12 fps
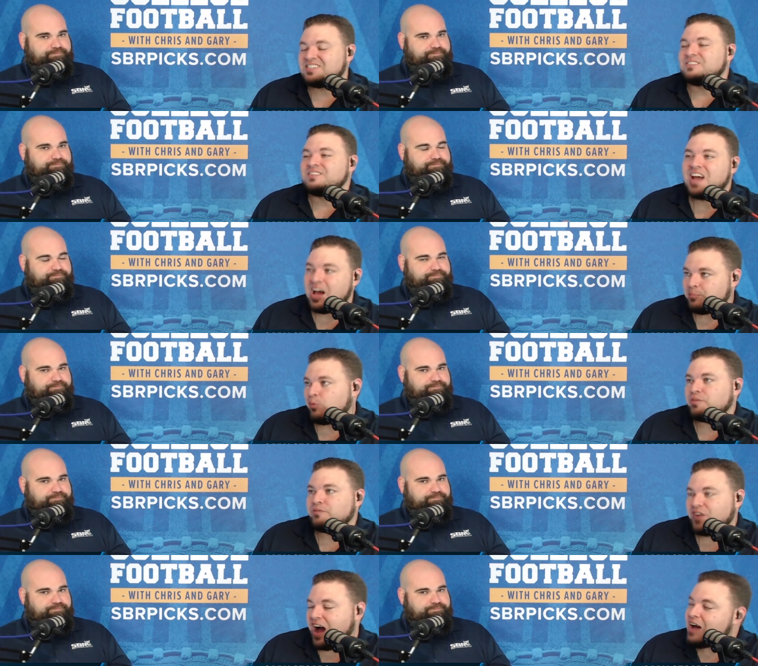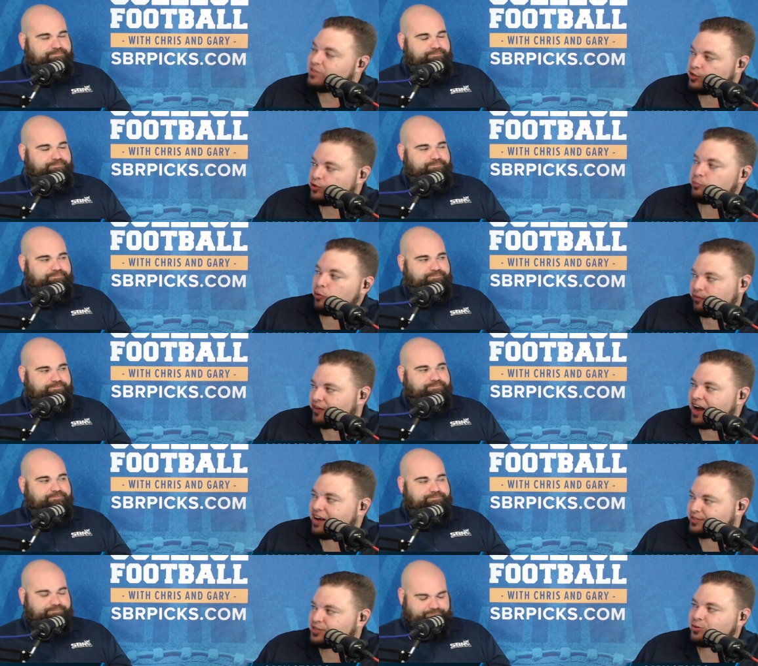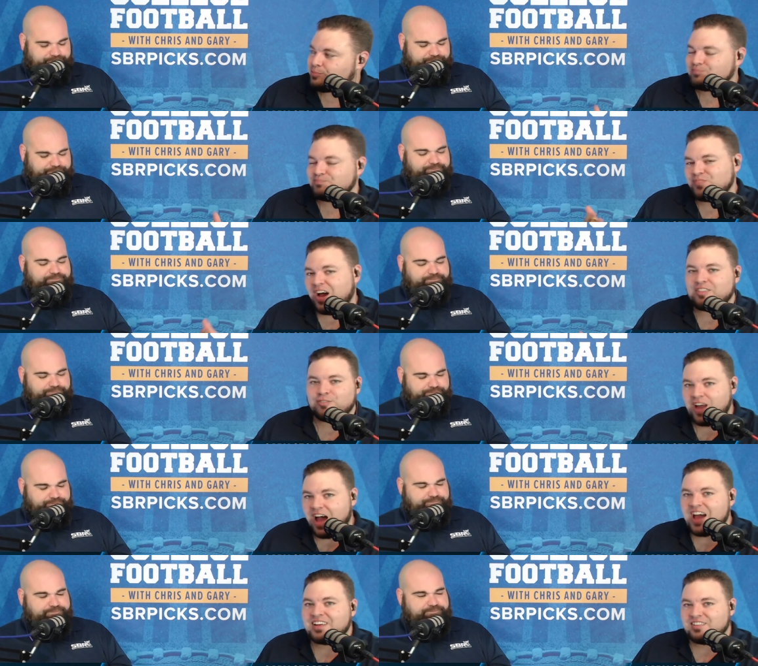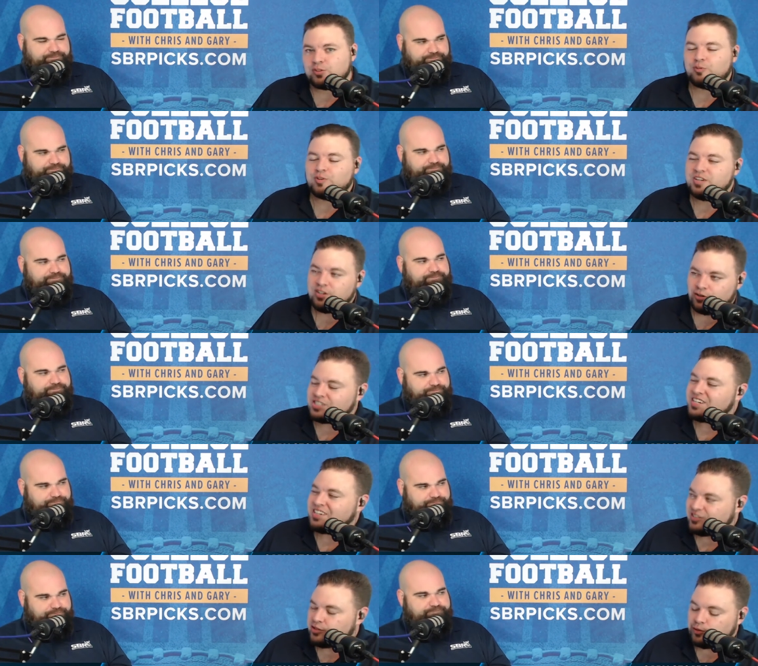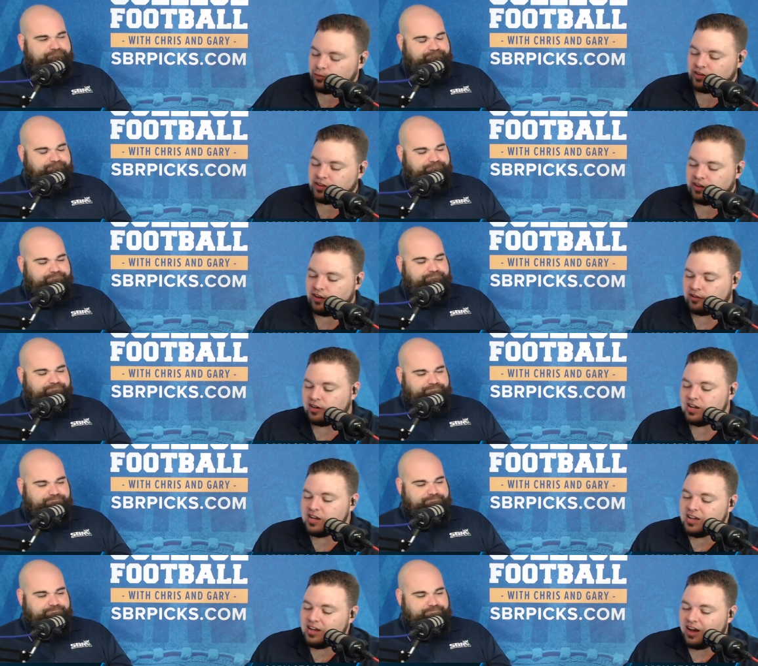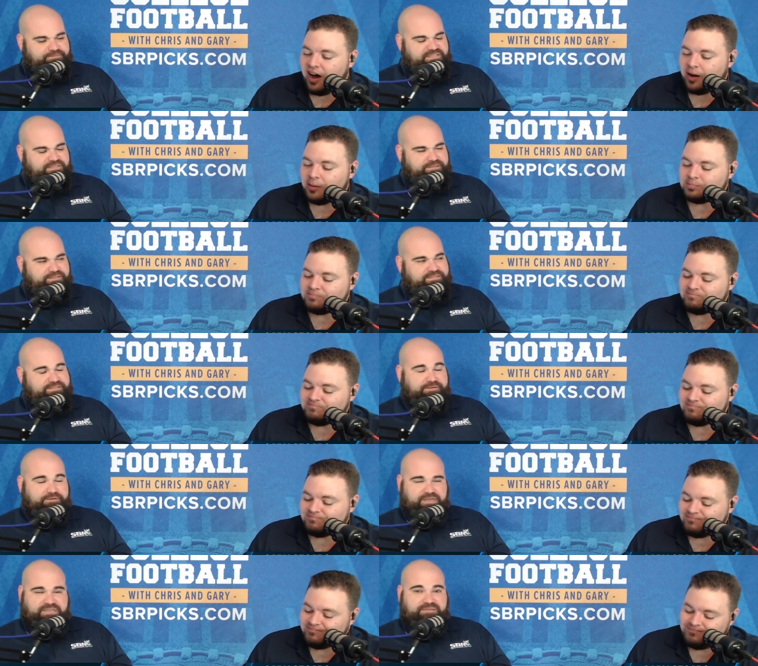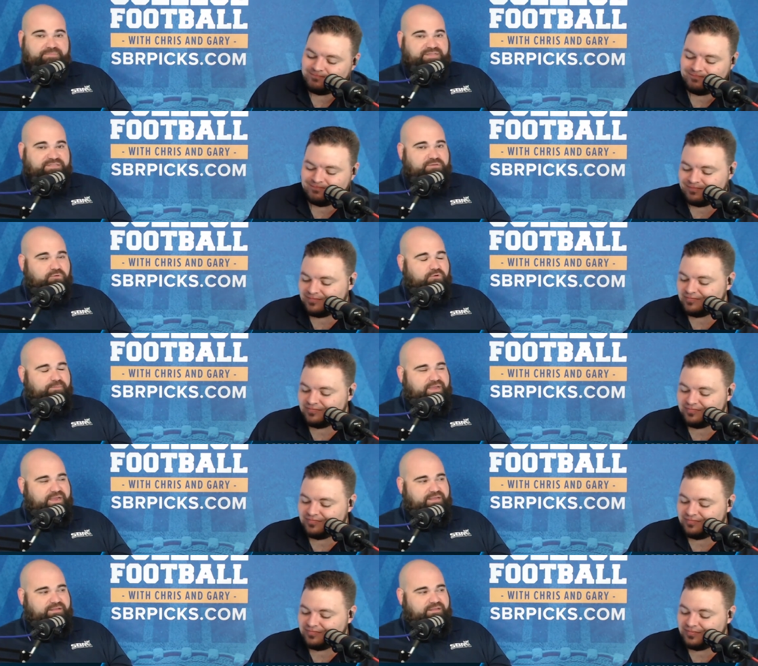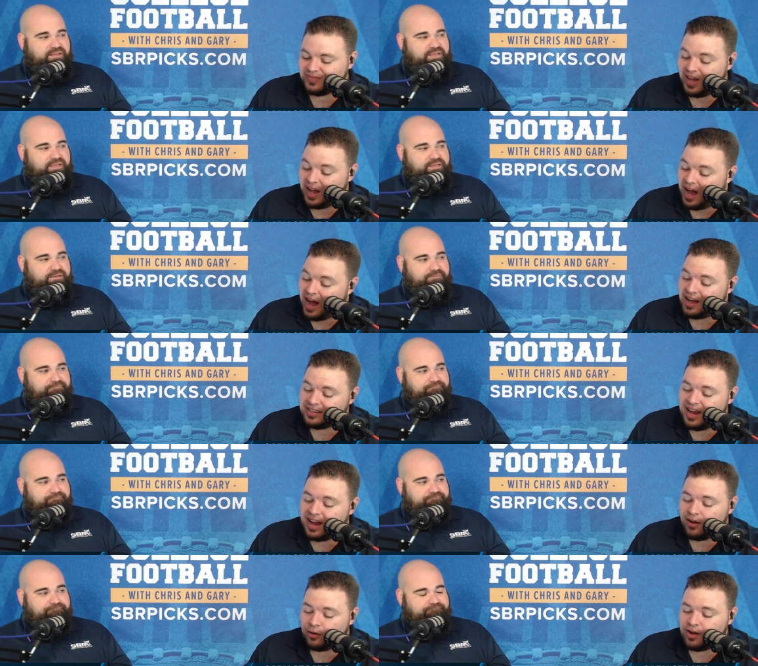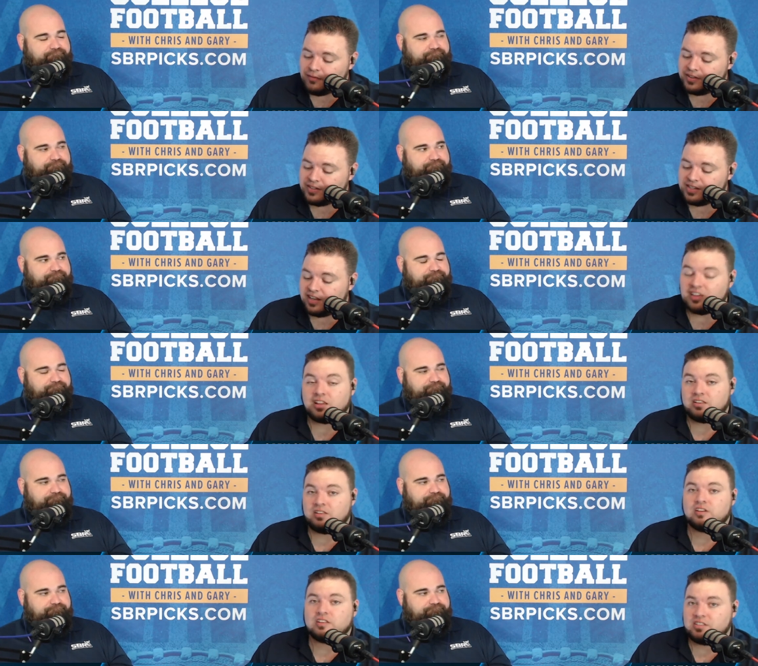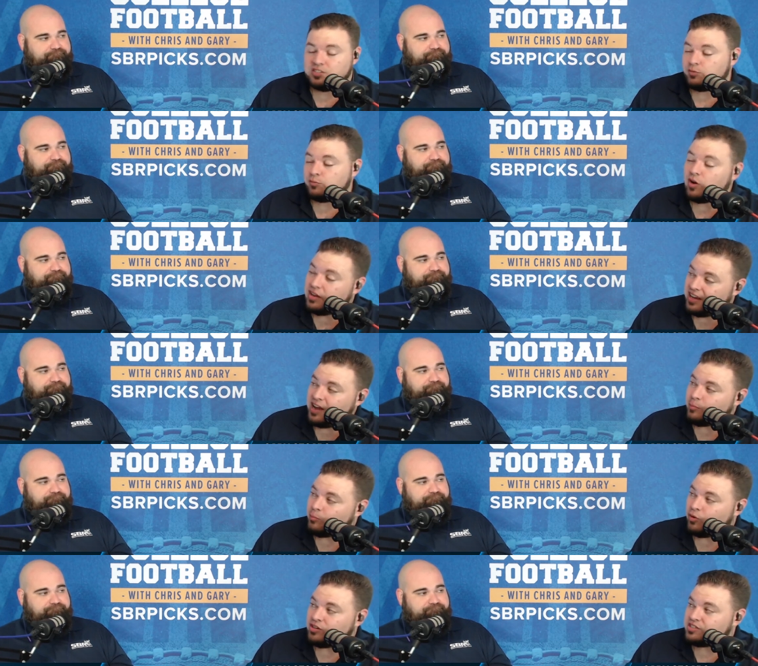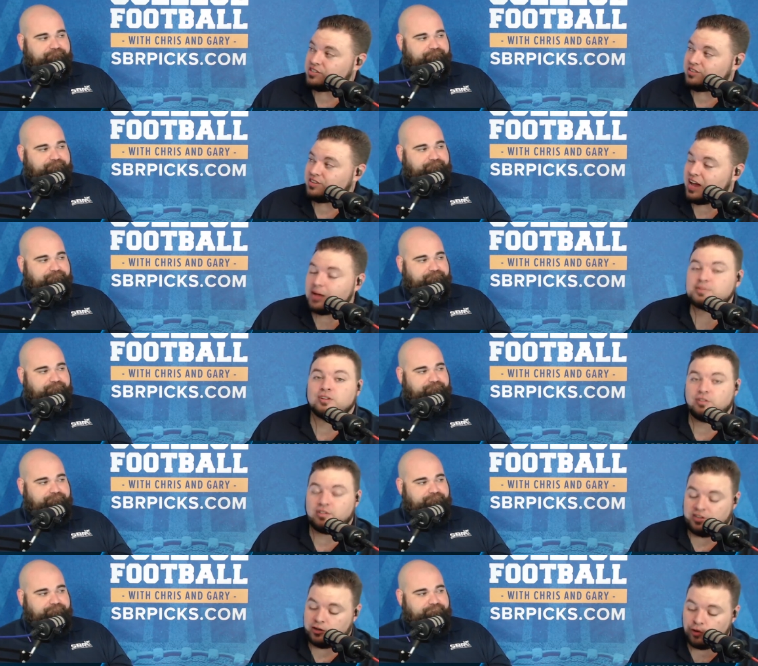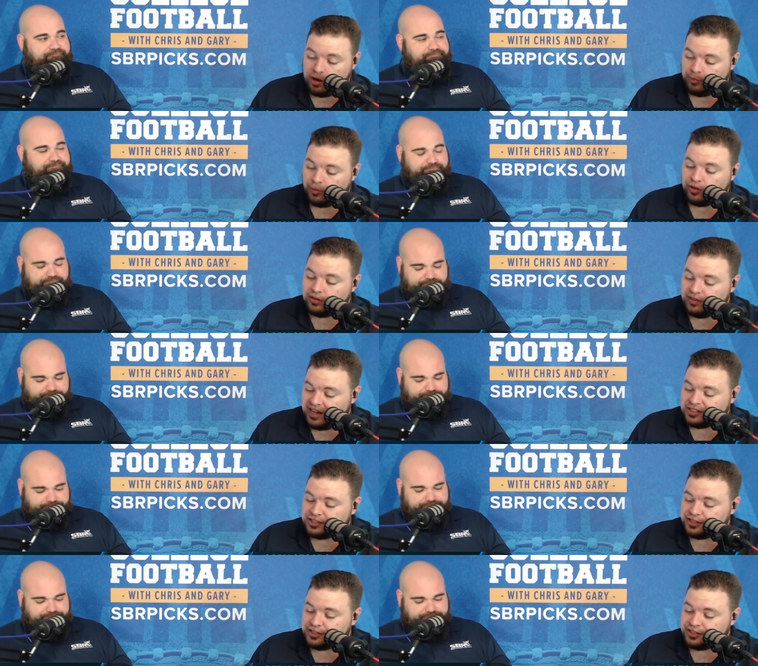Speaker 1: 9.5 and 2.5, so either nine and three or 10 and two, one or the other. Um, Still got
Speaker 2: the best quarterback in the league.
Speaker 1: Uh, yeah, on offense, like look at this. The running game was absolutely incredible last